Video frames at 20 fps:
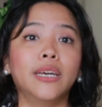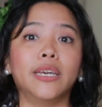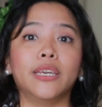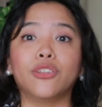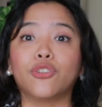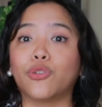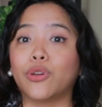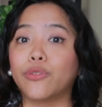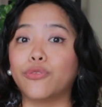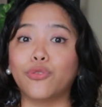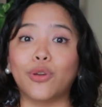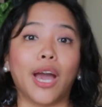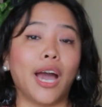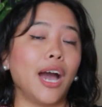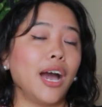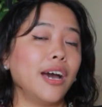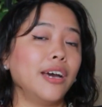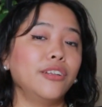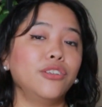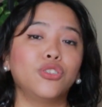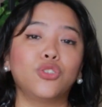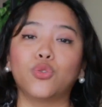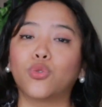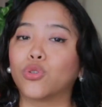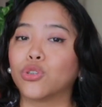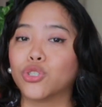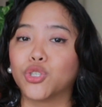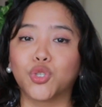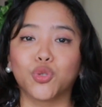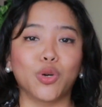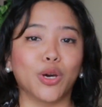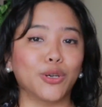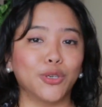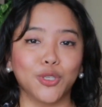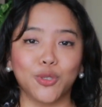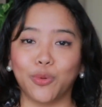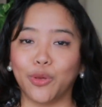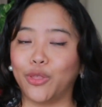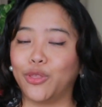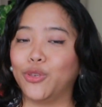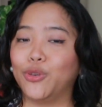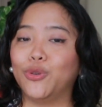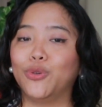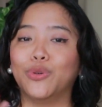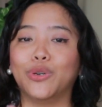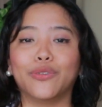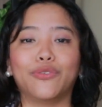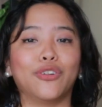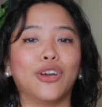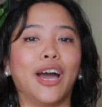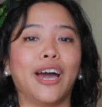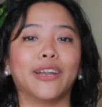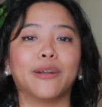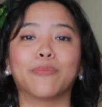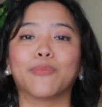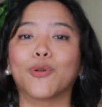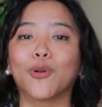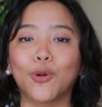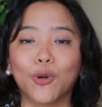if you had your druthers with you, if you had